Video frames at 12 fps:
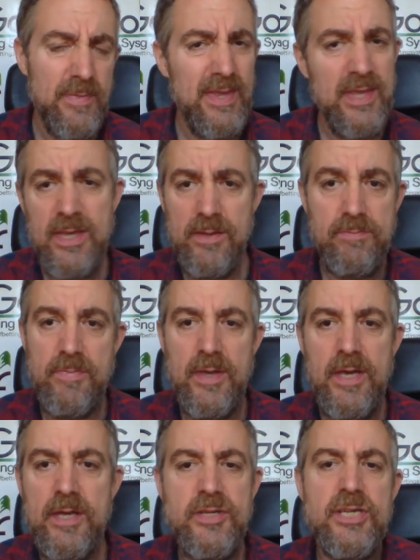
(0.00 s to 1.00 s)
It,
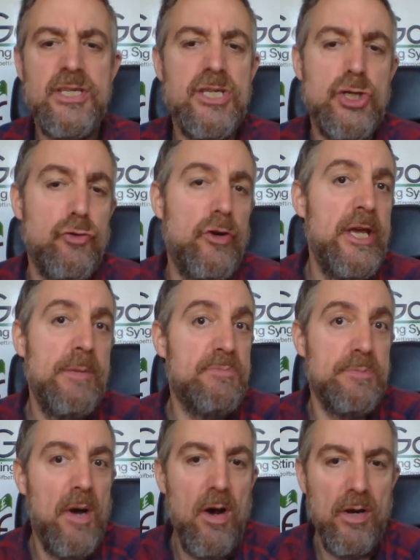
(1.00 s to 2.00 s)
it just
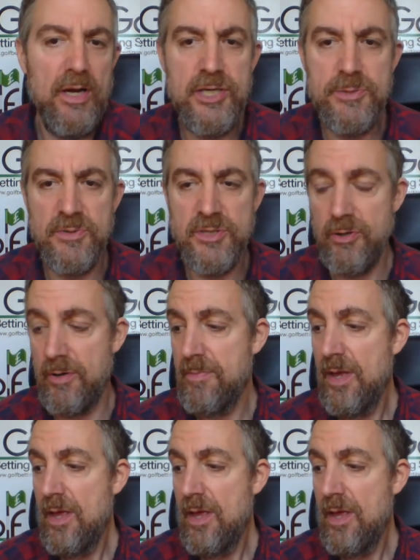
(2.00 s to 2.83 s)
screamed Mark Leishman to him.